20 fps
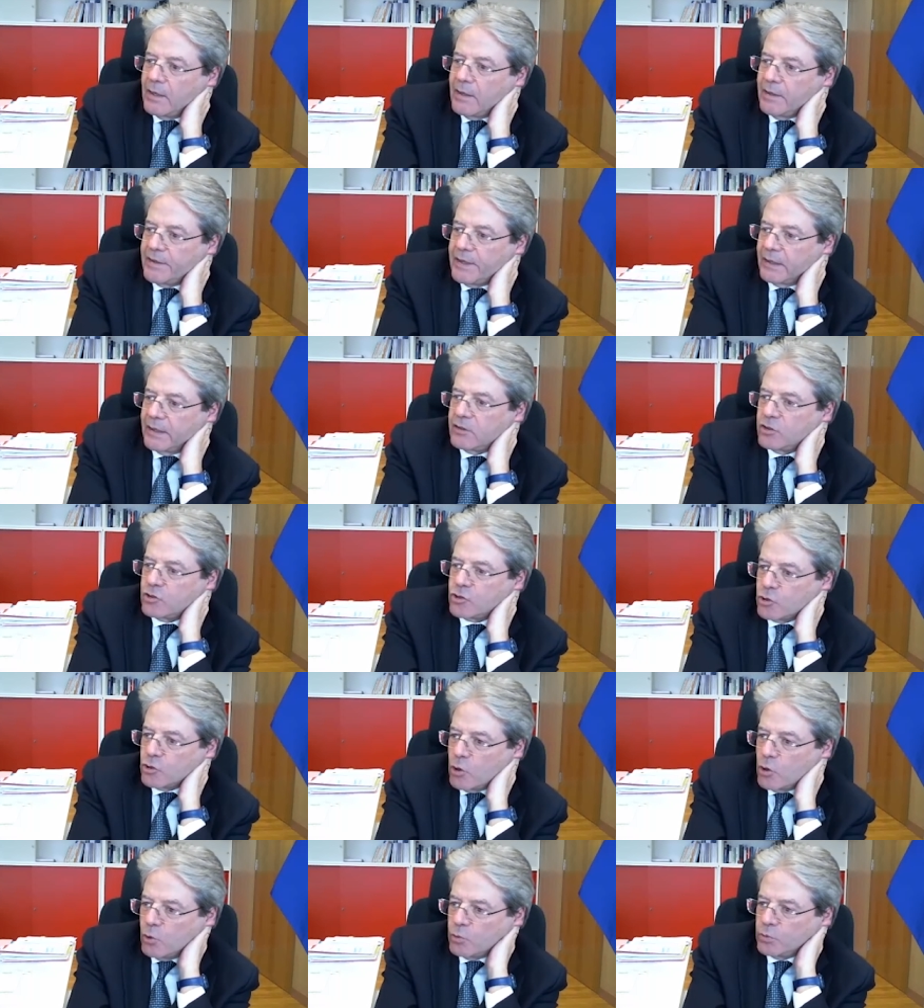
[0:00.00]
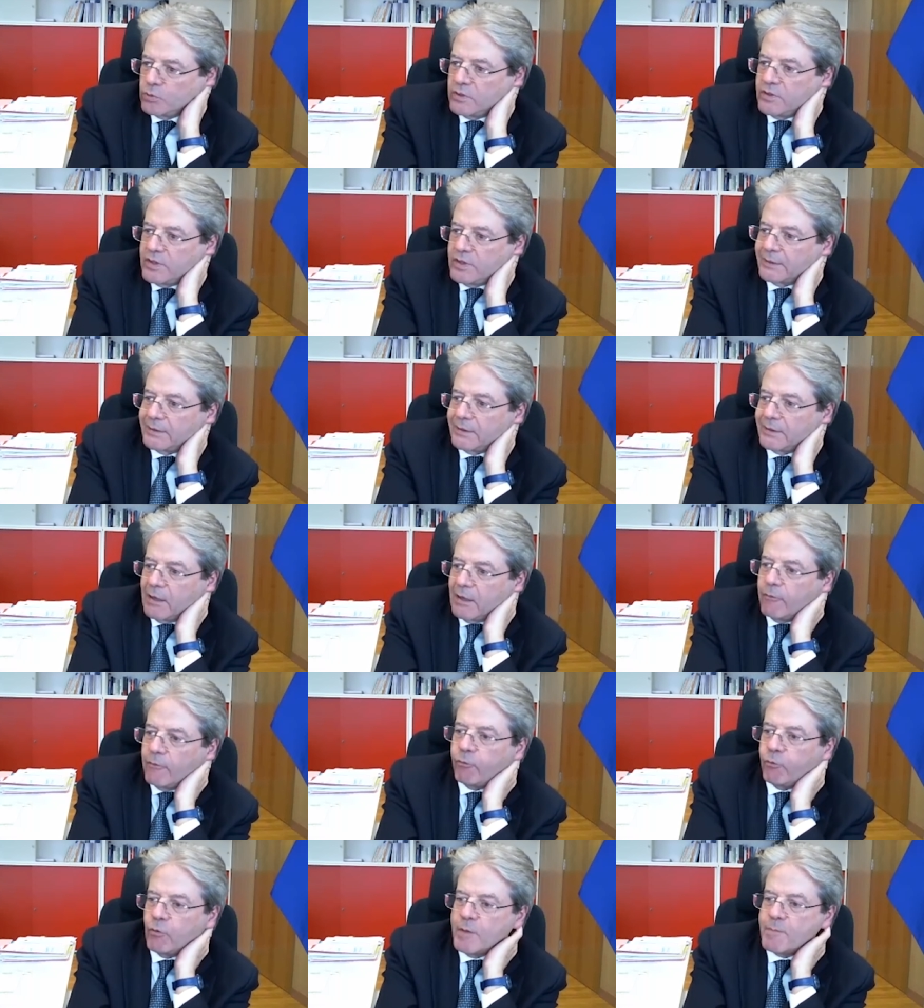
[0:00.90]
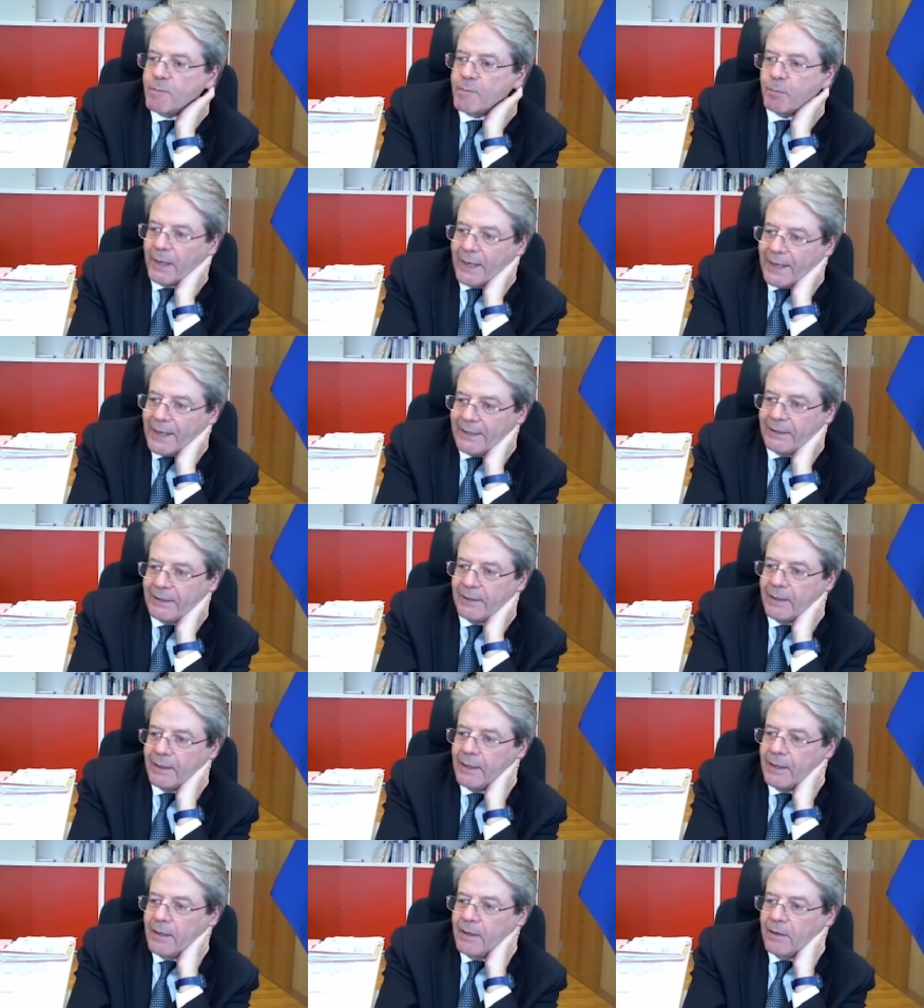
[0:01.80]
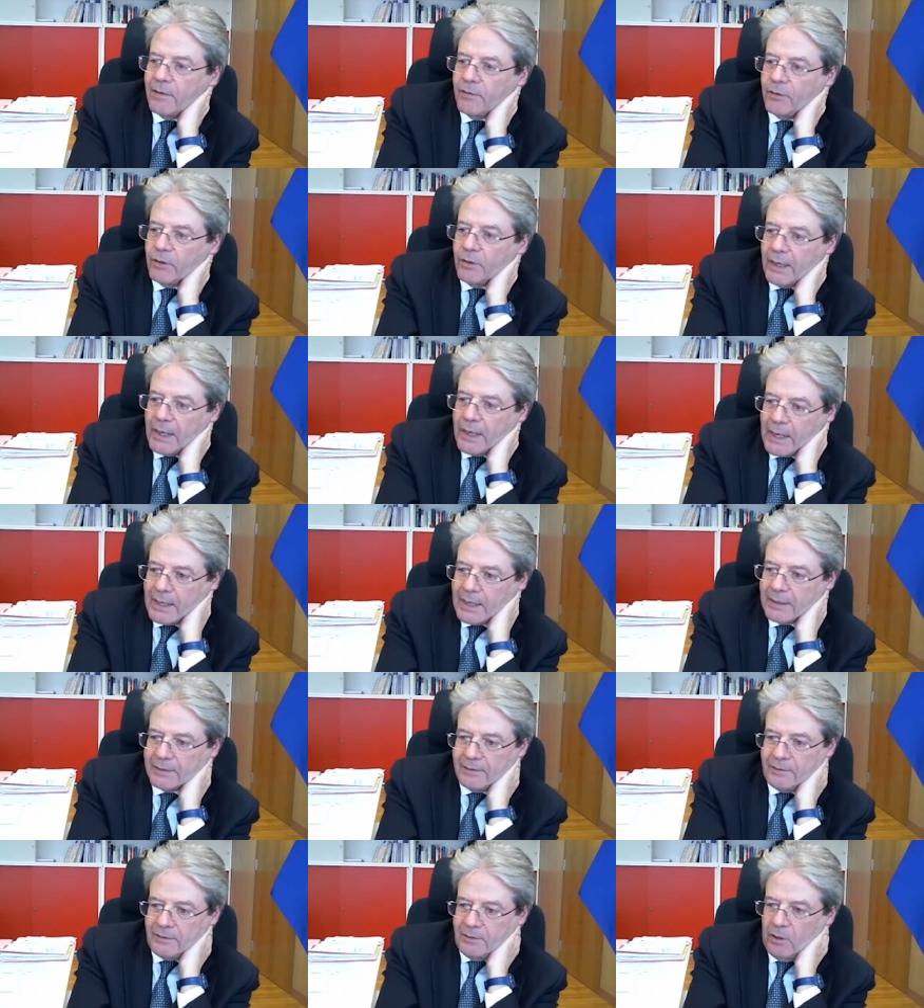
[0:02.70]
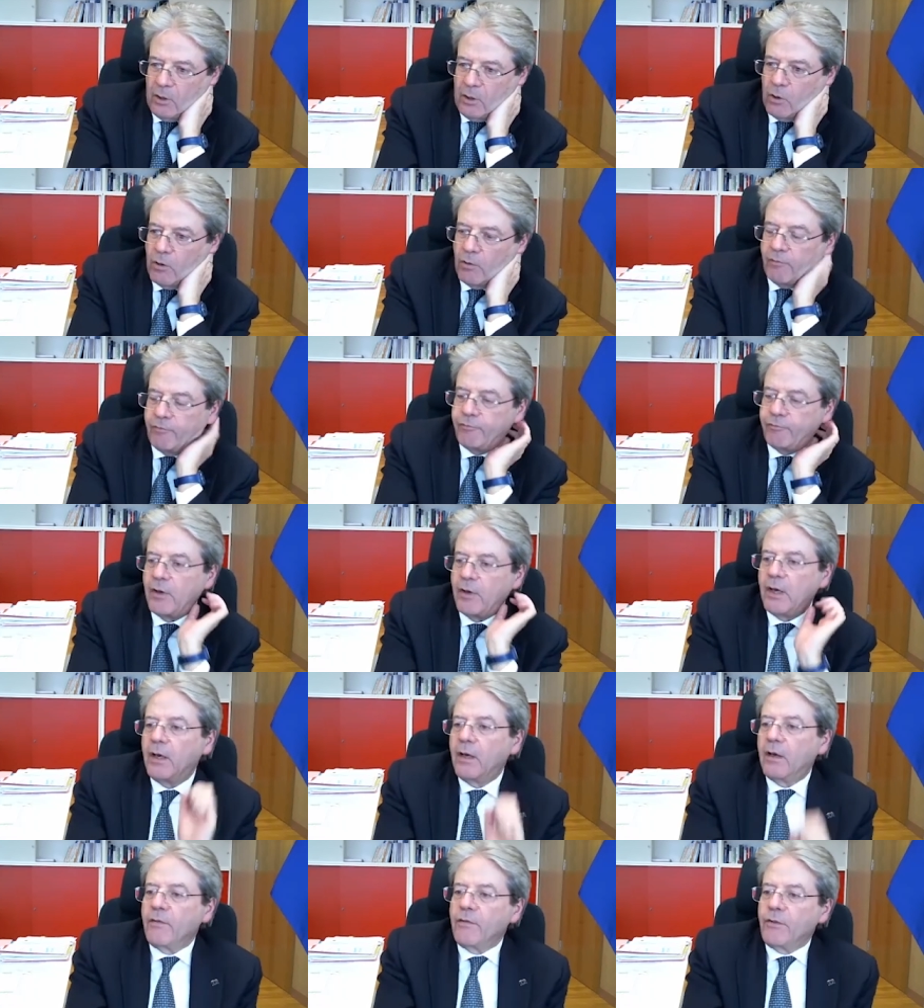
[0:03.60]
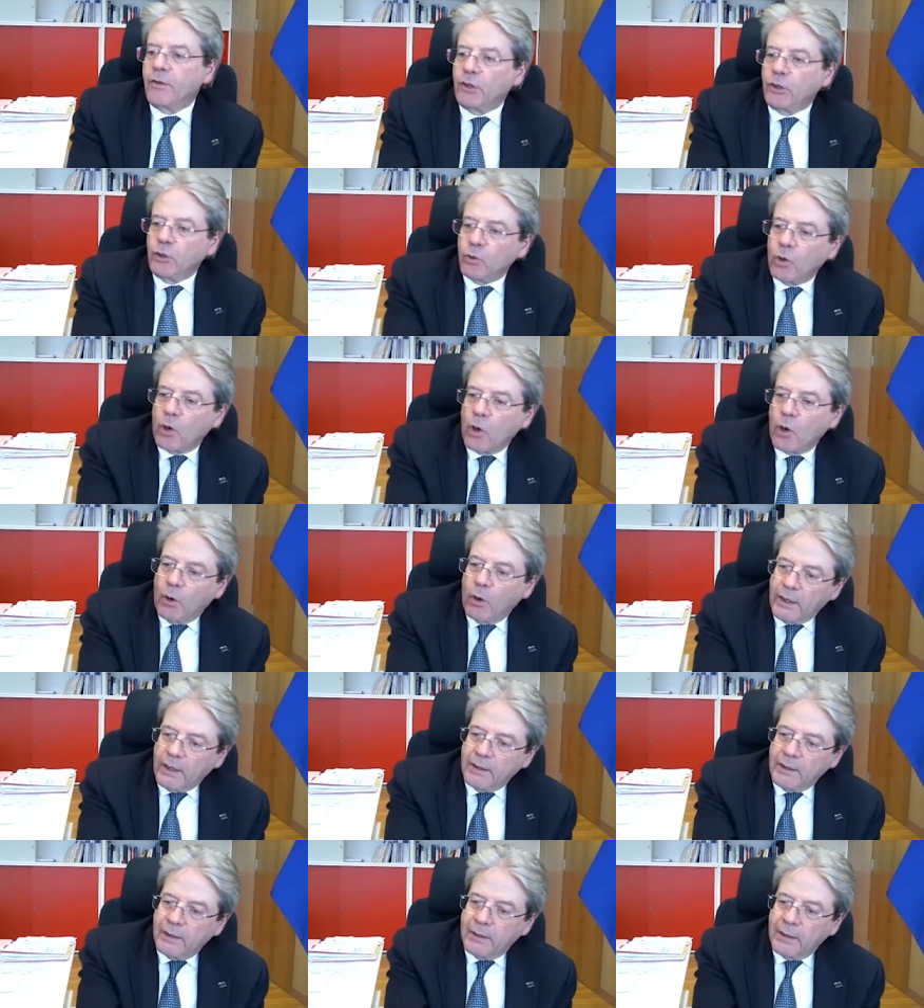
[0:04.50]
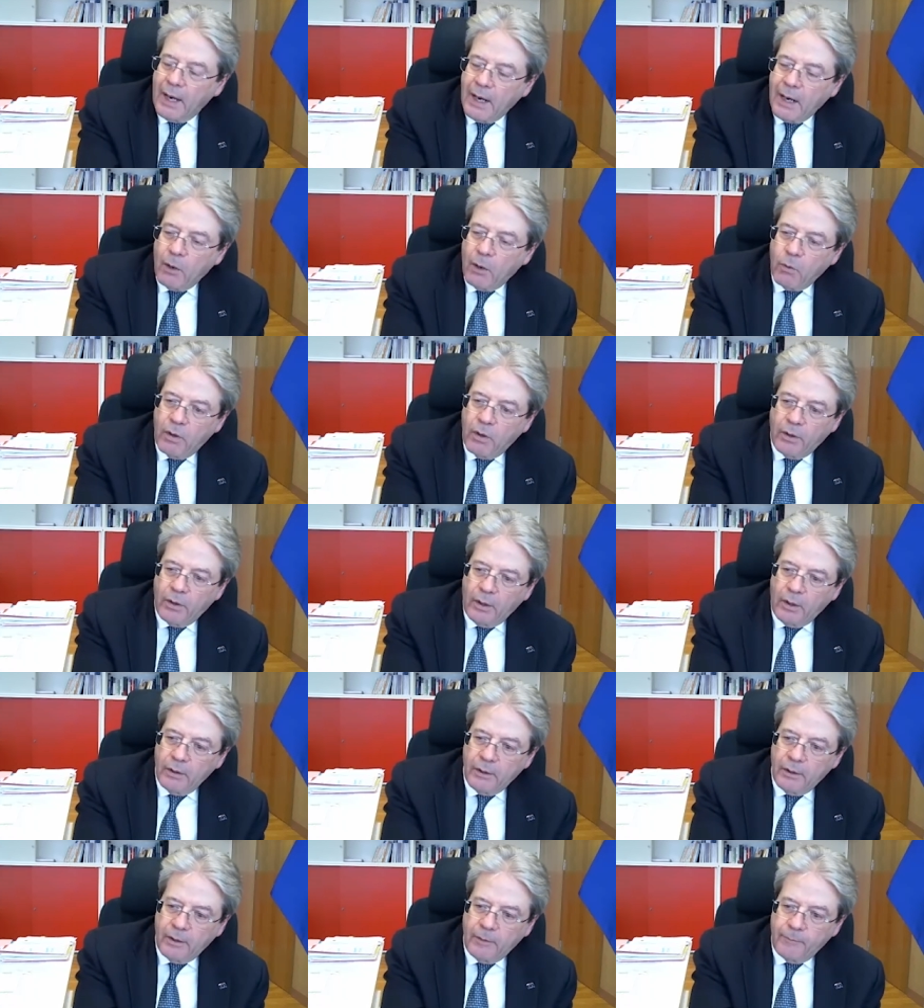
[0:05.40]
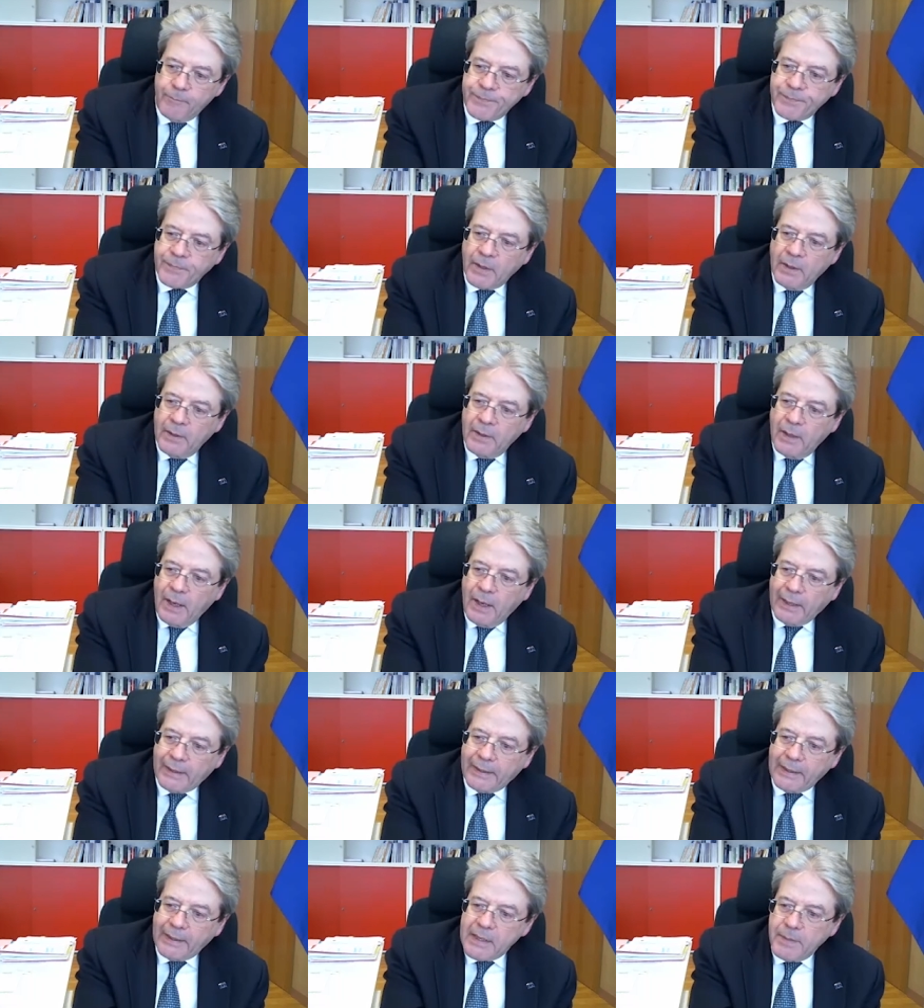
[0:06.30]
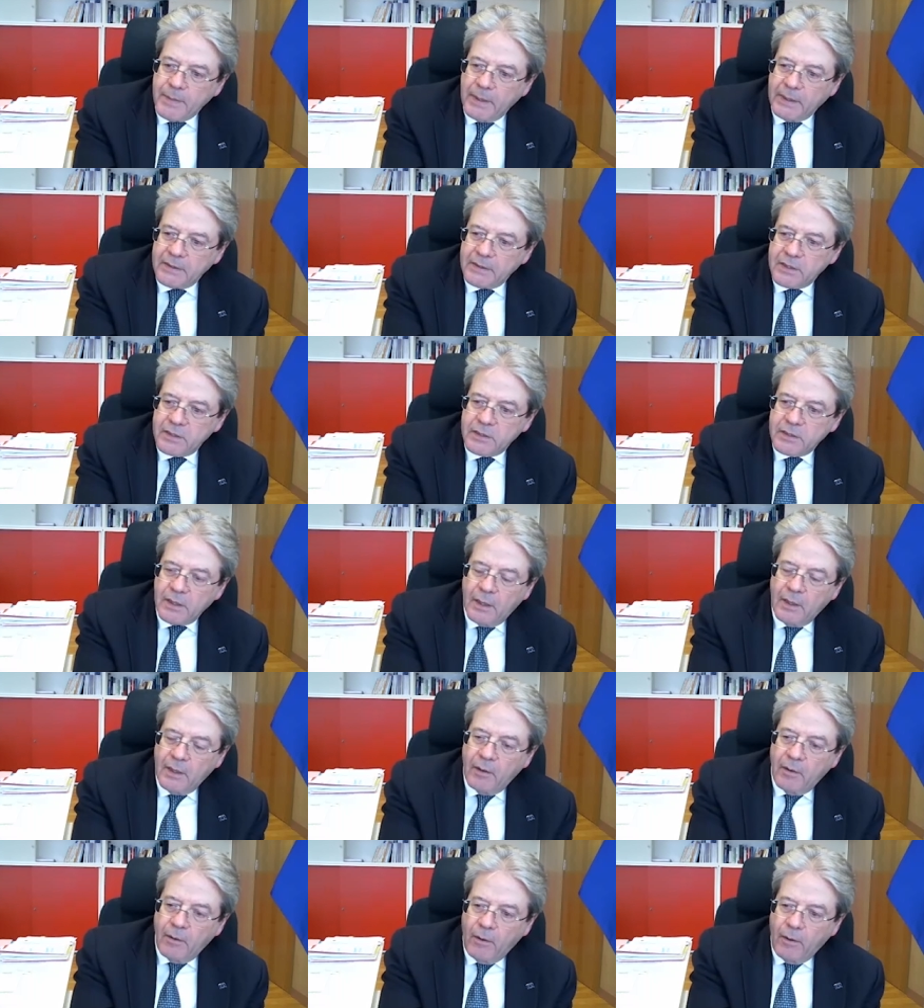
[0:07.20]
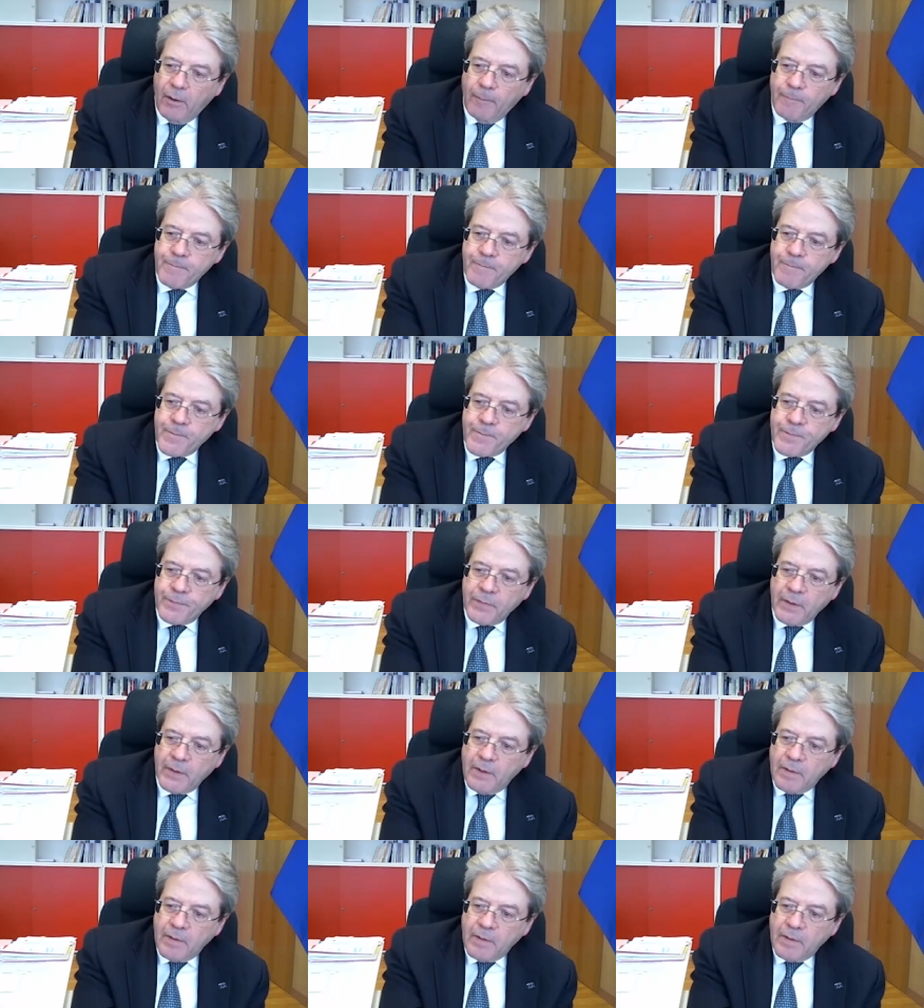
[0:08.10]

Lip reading: that showed that if we play the card of the euro in our agreements, the